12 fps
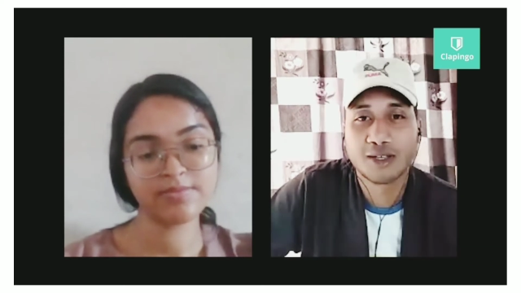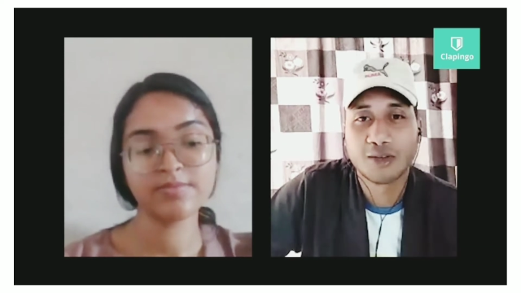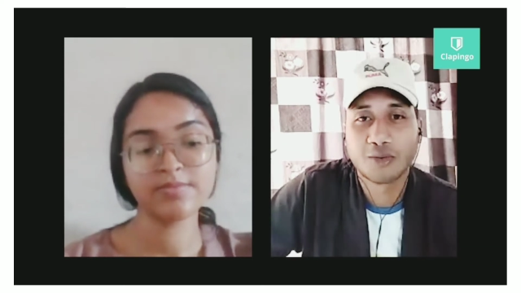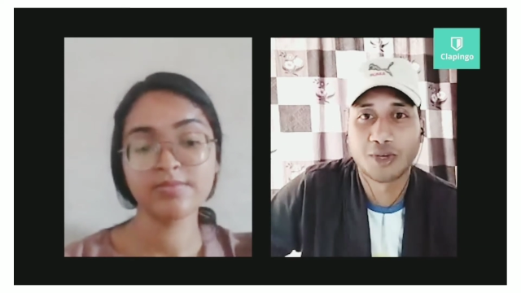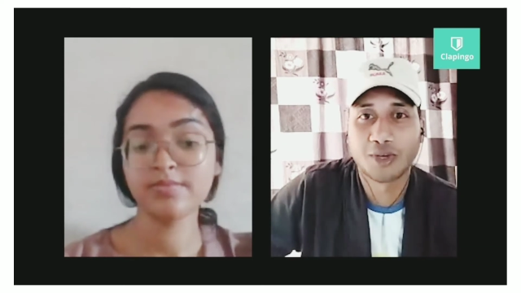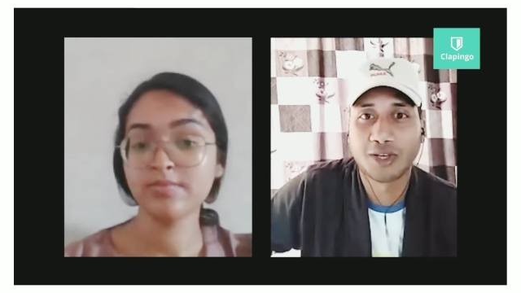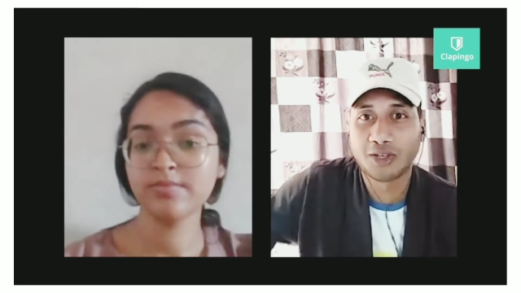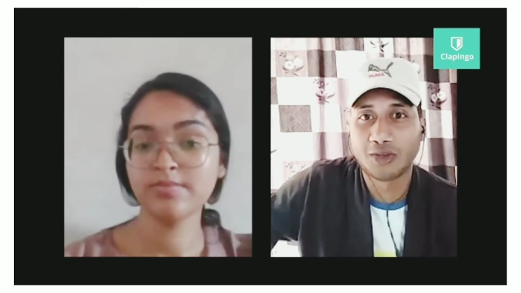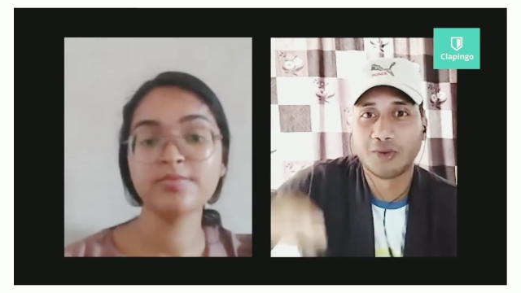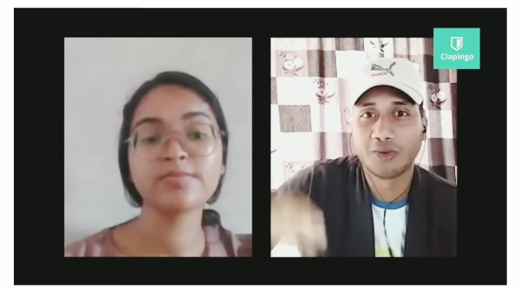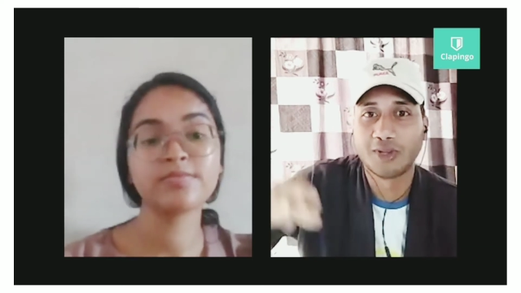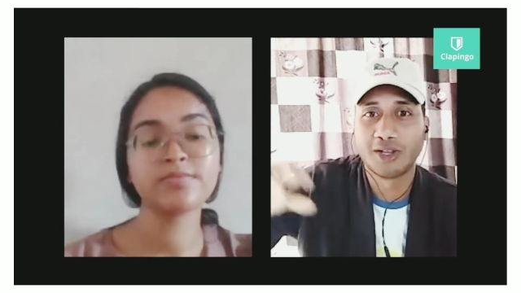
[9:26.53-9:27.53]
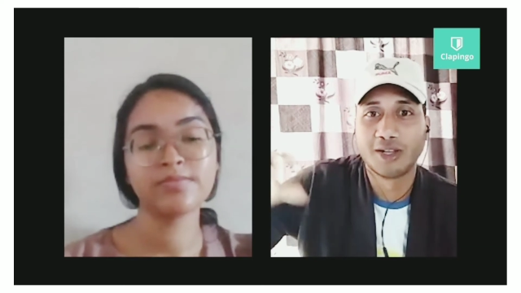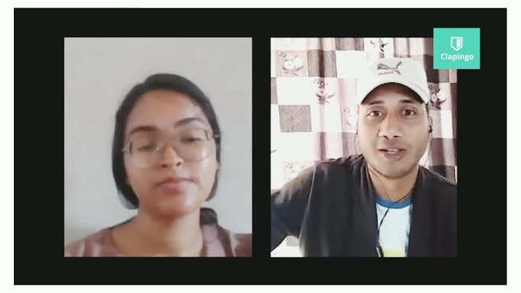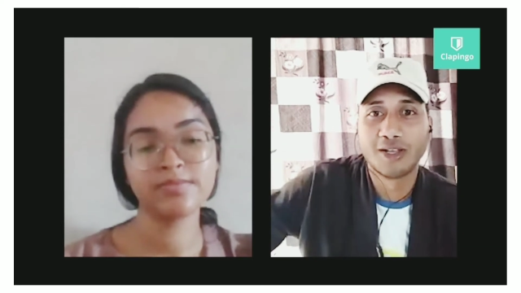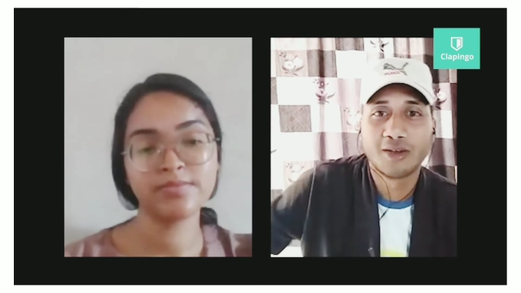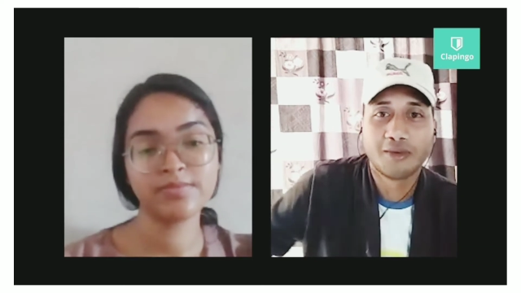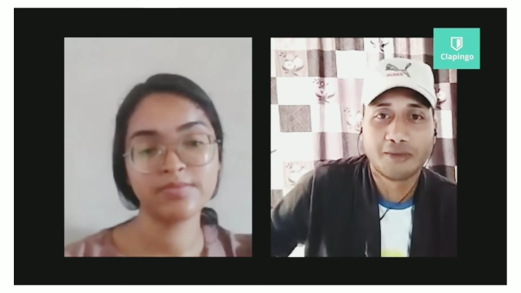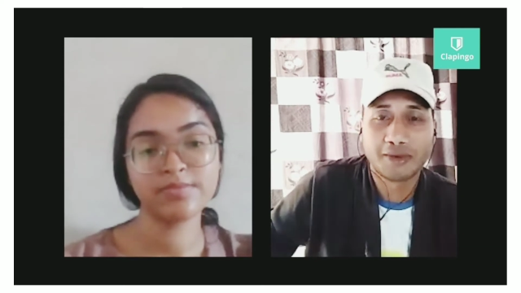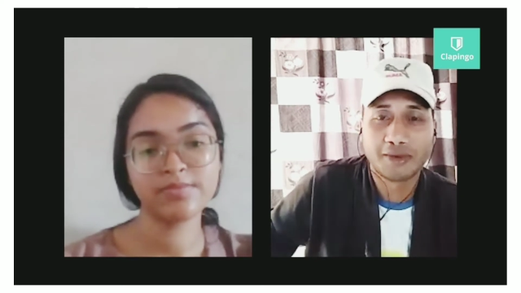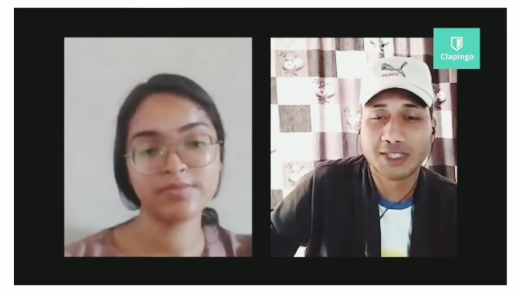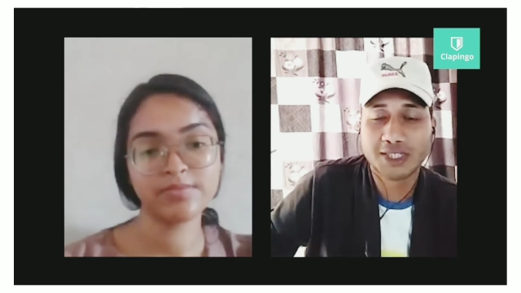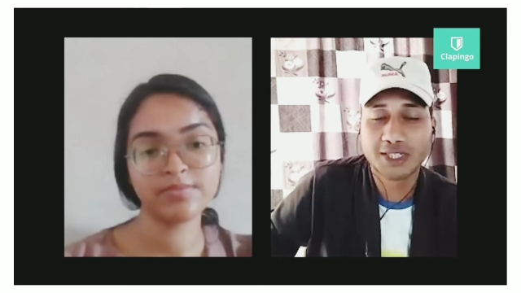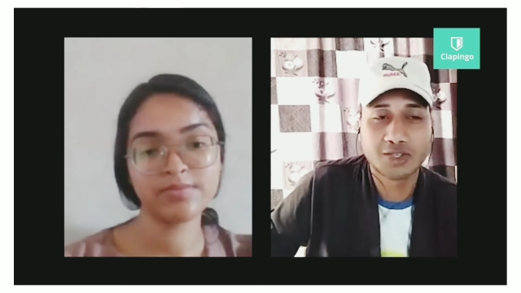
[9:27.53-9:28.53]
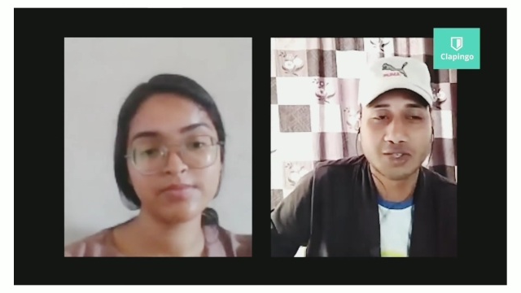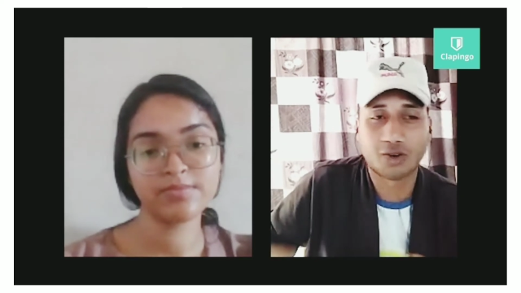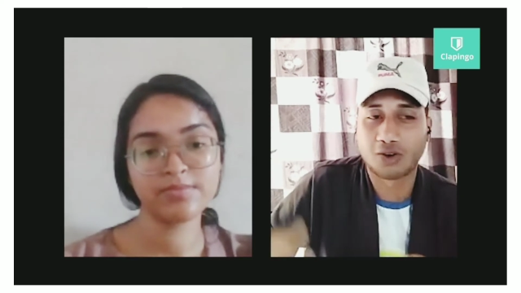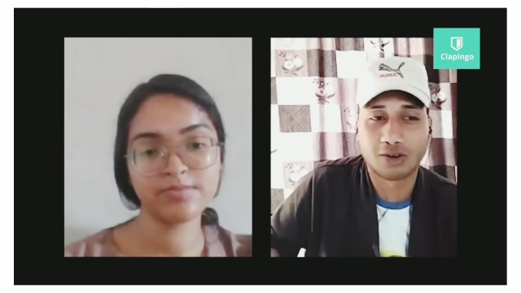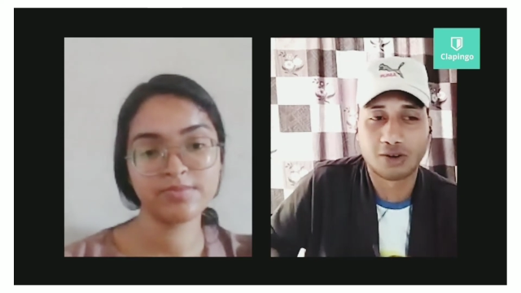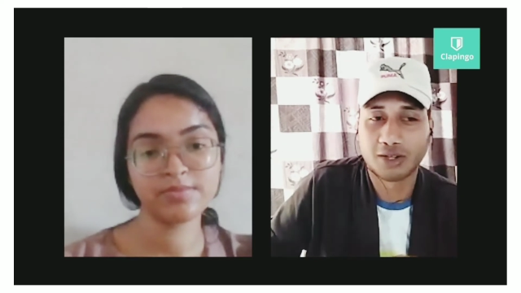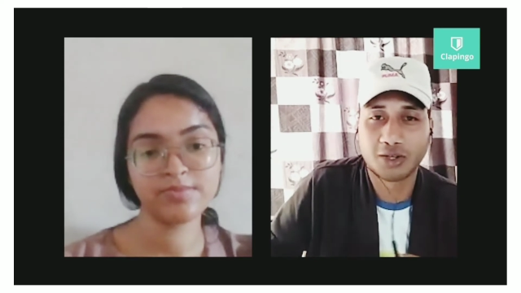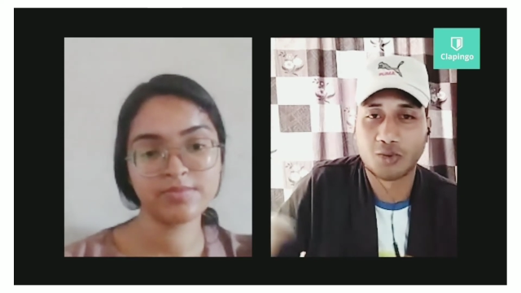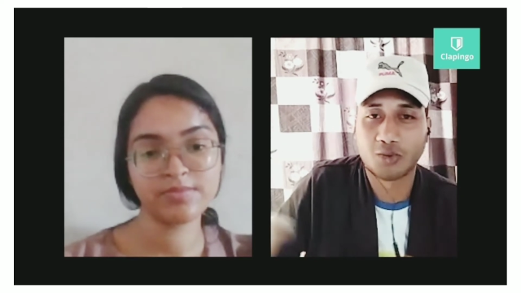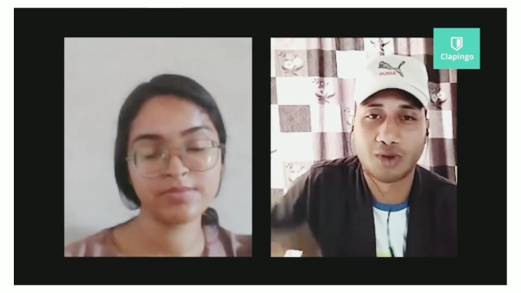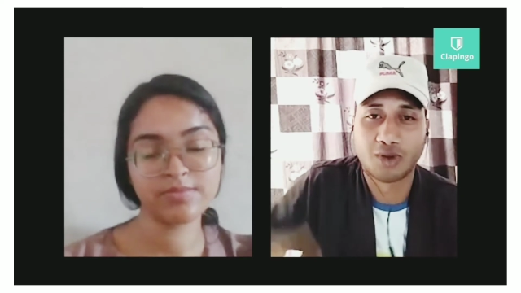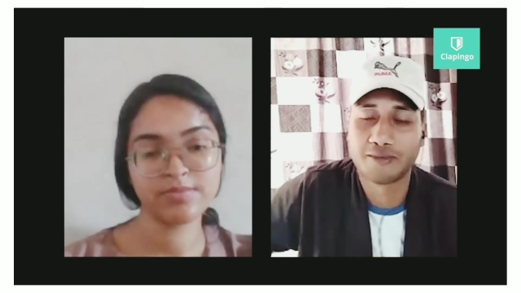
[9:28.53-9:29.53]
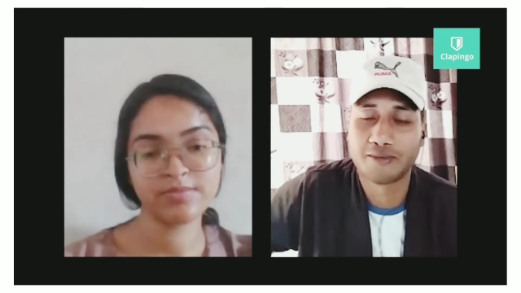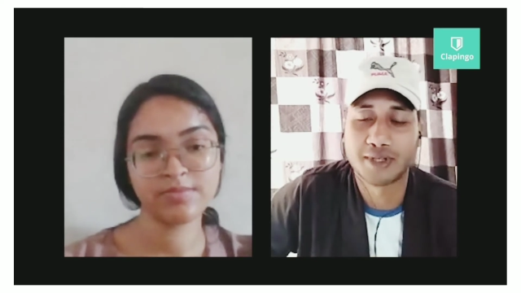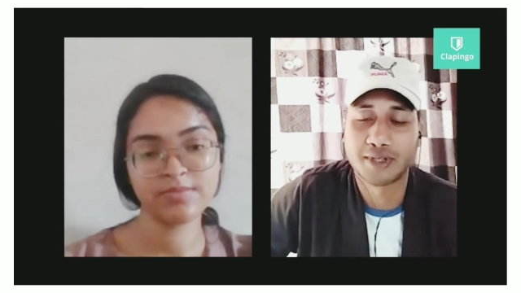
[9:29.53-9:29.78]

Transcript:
Speaker 1: when you will face it or you want to face